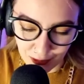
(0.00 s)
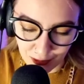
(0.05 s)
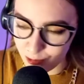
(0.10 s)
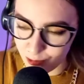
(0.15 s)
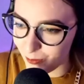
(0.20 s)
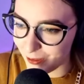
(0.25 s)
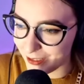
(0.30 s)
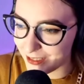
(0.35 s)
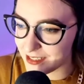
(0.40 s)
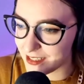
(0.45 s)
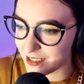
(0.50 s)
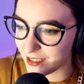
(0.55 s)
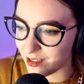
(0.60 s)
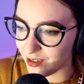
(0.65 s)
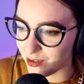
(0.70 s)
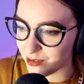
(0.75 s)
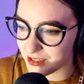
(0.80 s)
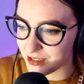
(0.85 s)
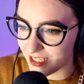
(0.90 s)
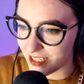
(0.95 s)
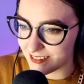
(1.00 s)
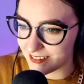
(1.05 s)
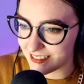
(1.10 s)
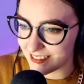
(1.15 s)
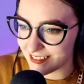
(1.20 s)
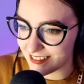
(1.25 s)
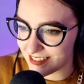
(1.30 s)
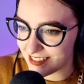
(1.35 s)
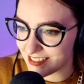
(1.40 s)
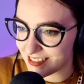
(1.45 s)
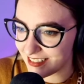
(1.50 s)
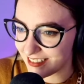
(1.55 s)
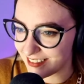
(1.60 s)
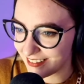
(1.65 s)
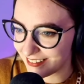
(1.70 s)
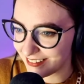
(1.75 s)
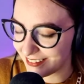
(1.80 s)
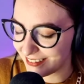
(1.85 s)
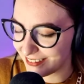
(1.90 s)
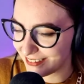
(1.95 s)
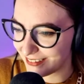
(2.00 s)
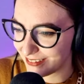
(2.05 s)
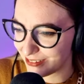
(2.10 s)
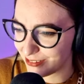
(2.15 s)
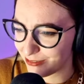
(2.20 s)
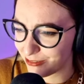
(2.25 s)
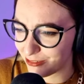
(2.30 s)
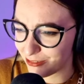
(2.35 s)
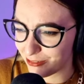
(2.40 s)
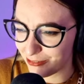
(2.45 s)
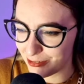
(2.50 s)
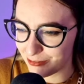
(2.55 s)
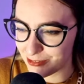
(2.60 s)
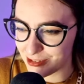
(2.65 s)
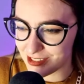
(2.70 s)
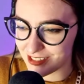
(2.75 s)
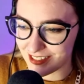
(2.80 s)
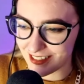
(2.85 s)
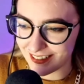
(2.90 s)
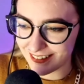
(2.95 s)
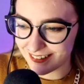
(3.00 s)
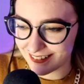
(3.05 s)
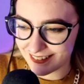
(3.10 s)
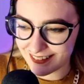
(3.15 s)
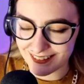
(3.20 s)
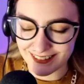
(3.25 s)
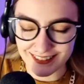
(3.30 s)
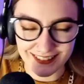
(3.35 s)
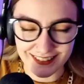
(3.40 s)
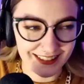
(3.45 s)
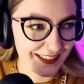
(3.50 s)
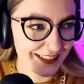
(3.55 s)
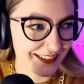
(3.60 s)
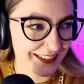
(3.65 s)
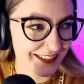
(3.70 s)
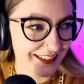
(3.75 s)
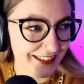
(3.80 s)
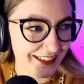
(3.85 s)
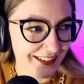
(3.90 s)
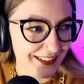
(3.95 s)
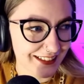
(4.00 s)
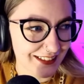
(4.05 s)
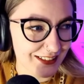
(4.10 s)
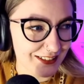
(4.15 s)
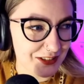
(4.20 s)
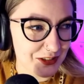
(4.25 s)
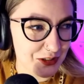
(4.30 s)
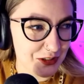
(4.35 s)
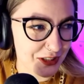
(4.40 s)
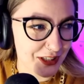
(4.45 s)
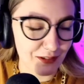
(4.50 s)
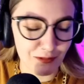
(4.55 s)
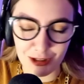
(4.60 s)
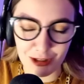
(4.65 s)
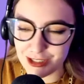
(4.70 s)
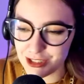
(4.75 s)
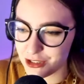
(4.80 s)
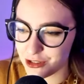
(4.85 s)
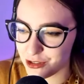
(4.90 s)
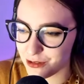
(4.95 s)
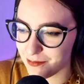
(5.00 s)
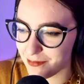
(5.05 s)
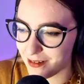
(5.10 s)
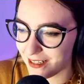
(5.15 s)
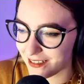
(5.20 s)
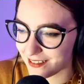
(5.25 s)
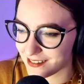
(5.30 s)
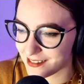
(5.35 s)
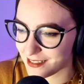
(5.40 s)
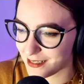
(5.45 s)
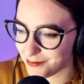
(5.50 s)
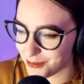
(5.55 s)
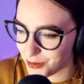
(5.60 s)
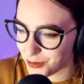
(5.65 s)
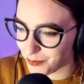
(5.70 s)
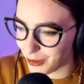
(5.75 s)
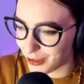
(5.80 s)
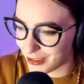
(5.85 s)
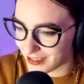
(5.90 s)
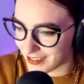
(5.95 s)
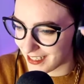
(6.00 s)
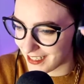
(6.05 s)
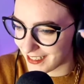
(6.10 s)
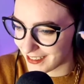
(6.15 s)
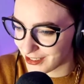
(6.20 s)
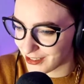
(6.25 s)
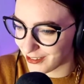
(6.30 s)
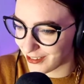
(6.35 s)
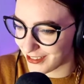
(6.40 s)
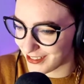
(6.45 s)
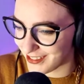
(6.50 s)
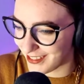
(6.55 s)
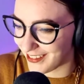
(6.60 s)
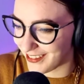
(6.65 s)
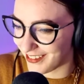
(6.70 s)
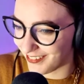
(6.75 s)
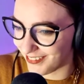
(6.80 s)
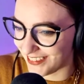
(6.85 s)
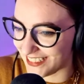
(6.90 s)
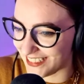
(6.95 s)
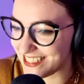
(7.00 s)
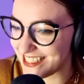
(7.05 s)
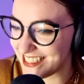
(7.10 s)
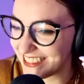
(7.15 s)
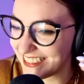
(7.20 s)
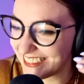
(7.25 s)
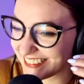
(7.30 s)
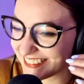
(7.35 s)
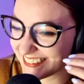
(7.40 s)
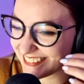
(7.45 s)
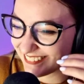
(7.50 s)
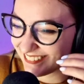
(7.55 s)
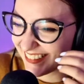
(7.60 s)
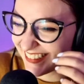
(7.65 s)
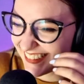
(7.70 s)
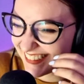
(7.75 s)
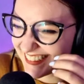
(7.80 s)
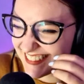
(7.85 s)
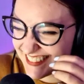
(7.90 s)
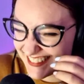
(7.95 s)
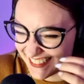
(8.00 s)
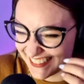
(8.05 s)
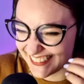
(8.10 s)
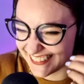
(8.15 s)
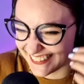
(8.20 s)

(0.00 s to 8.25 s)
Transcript: few weeks ago sent us what was that? The link. He wanted to make some small sex toys out of us. As far as I